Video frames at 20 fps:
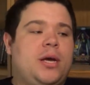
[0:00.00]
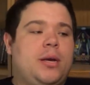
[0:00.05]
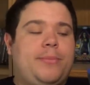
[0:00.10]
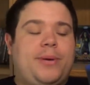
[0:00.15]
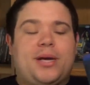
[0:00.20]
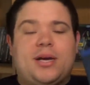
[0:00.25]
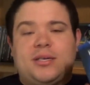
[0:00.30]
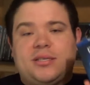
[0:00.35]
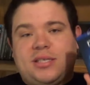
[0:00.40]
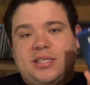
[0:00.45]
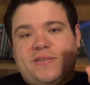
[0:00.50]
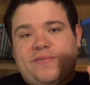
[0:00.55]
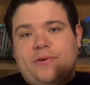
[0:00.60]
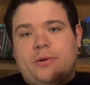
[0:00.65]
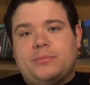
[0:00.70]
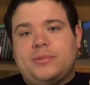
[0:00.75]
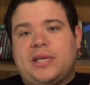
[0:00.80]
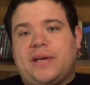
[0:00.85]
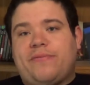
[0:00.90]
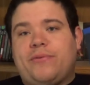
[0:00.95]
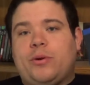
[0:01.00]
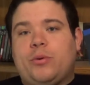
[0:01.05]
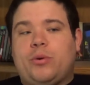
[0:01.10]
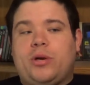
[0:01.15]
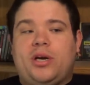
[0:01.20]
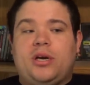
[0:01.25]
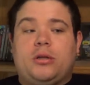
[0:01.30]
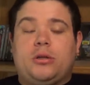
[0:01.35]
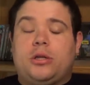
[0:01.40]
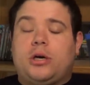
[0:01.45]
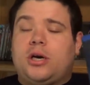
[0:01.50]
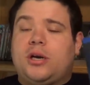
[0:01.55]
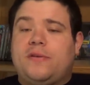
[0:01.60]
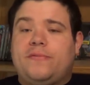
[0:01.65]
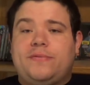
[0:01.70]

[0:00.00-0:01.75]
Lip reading: because this film definitely went in a lot